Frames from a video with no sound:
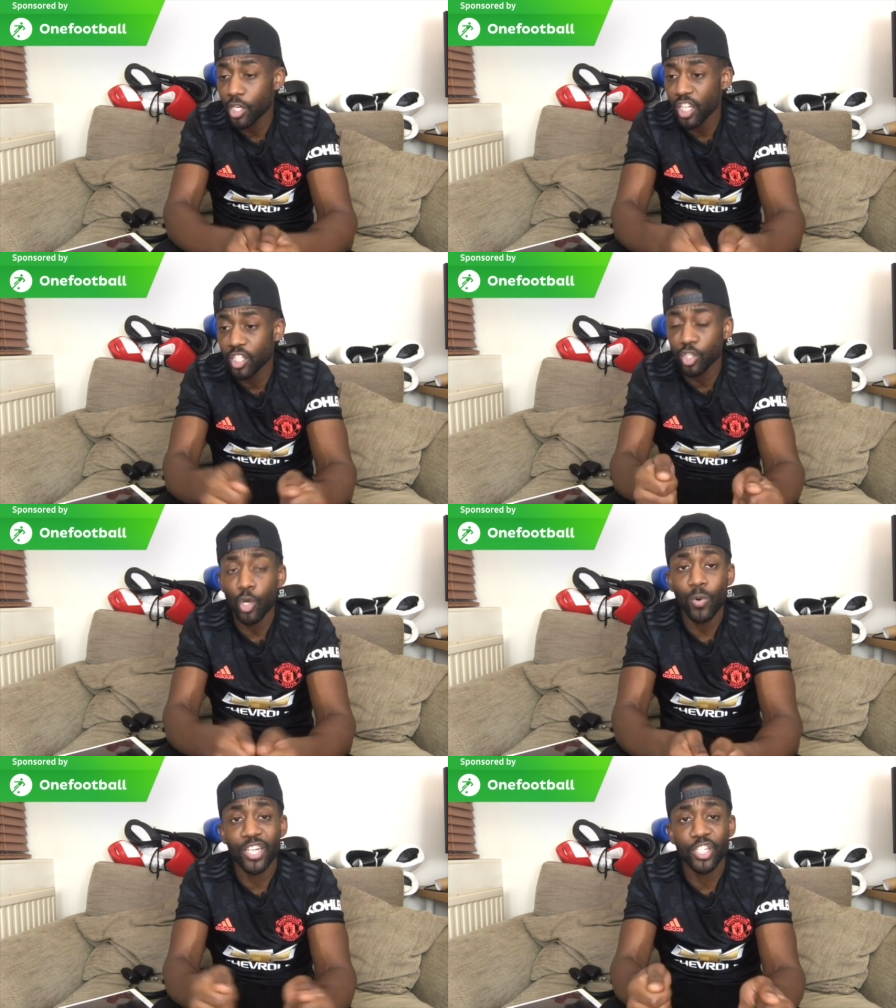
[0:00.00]
There's
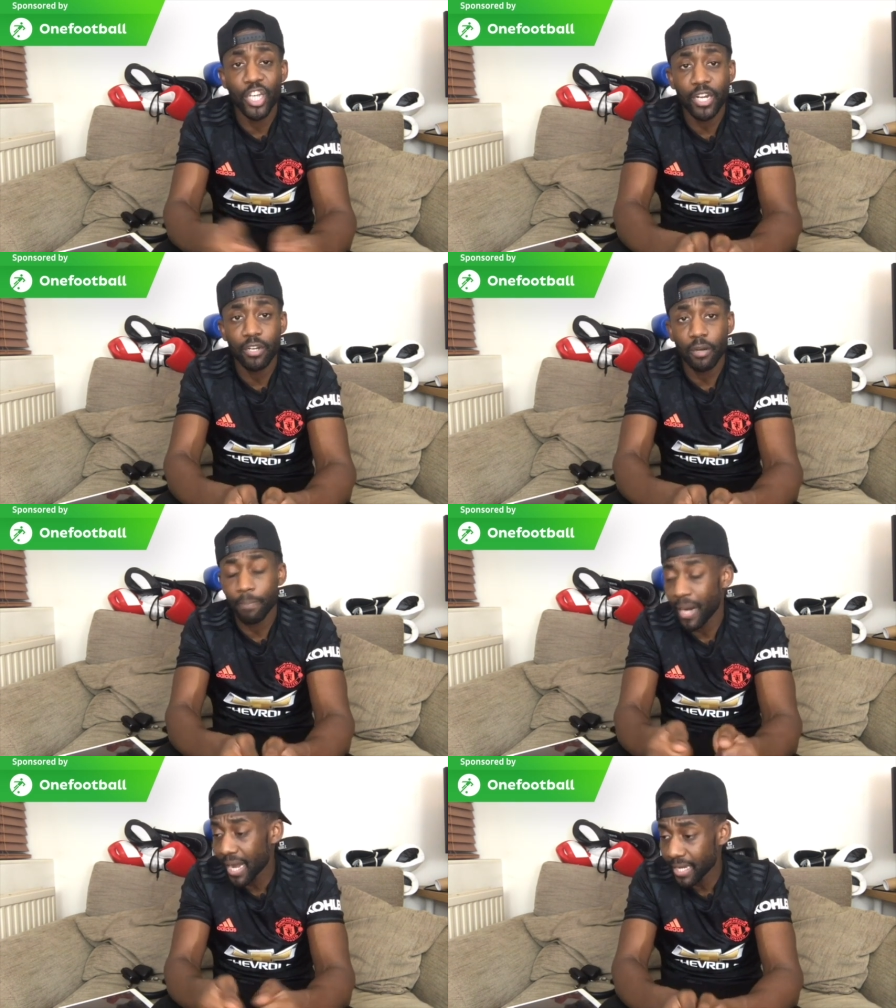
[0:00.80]
no agenda
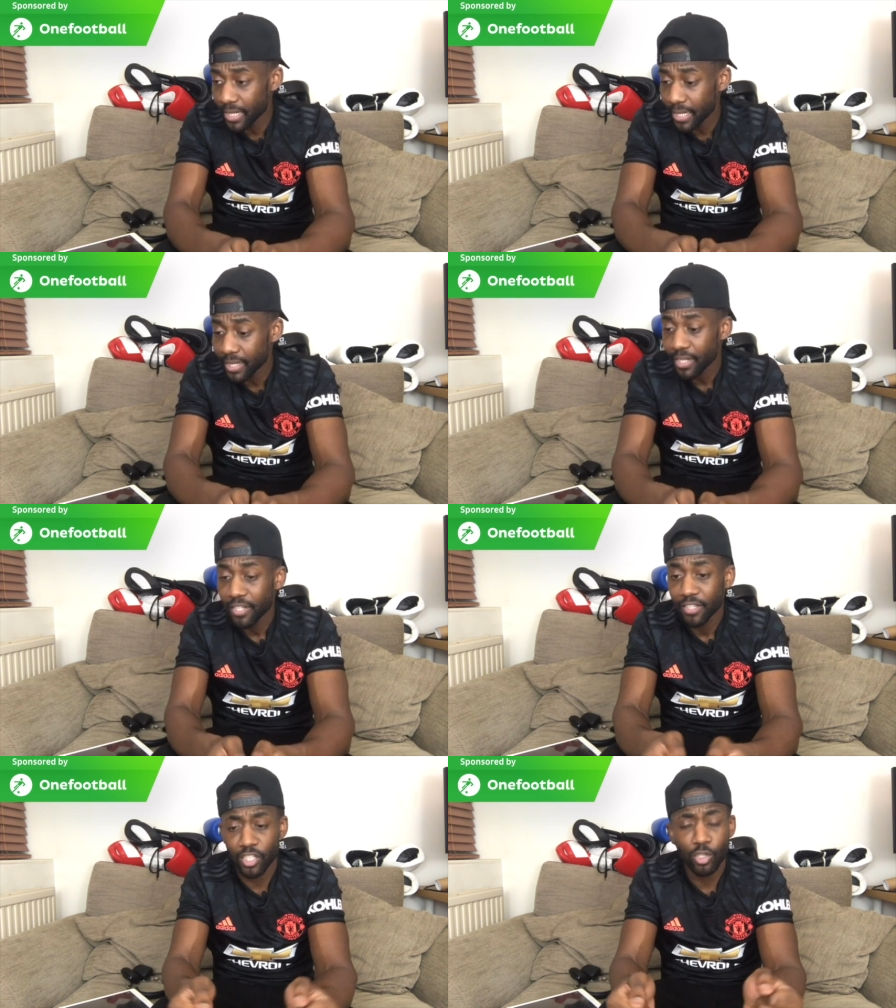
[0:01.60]
behind it.
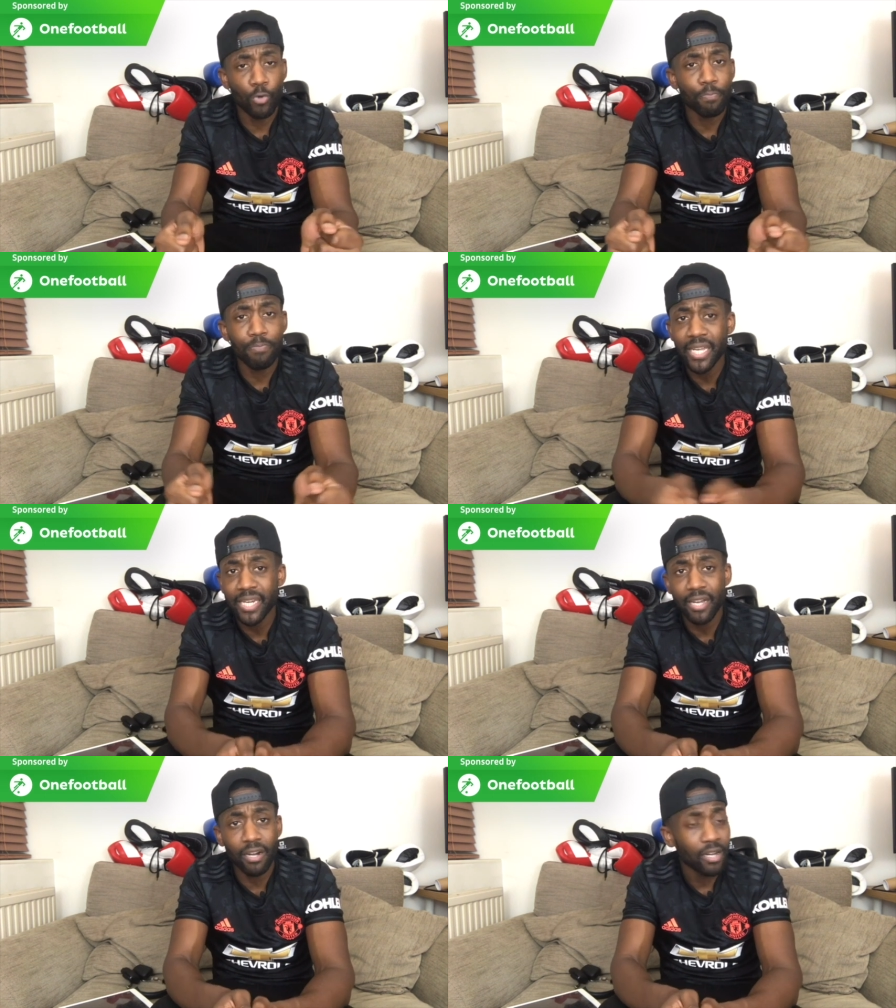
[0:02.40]
There's no
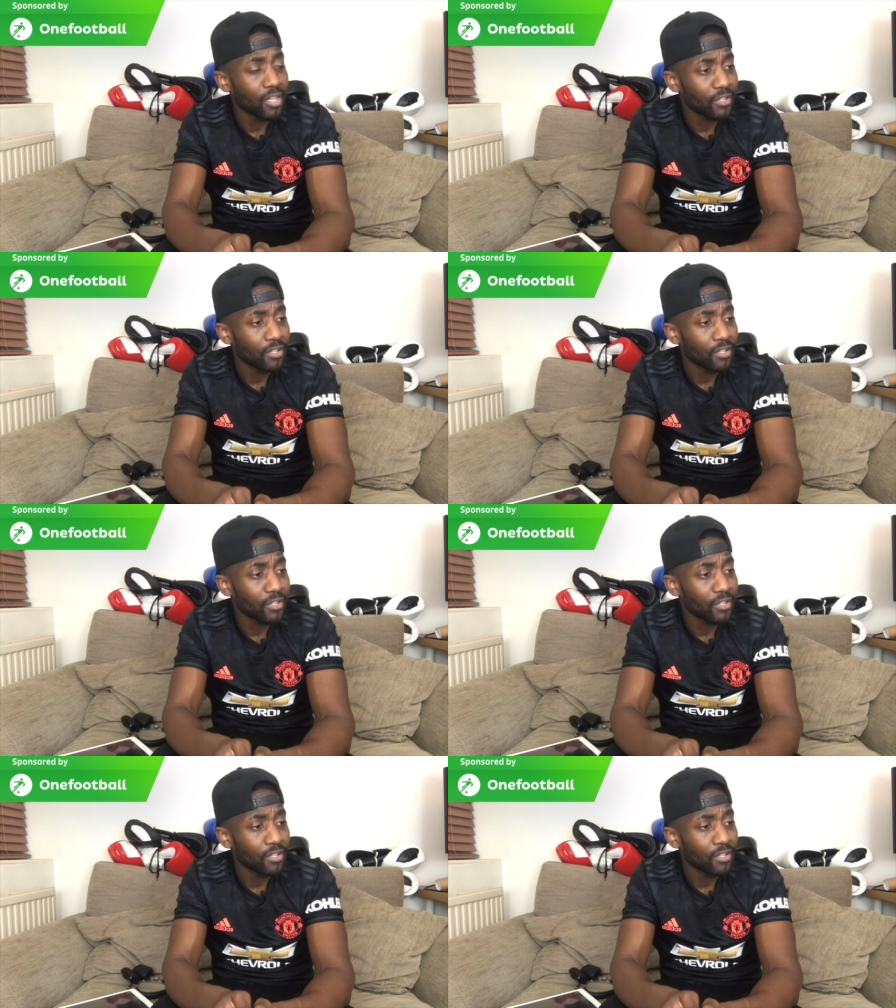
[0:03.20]
media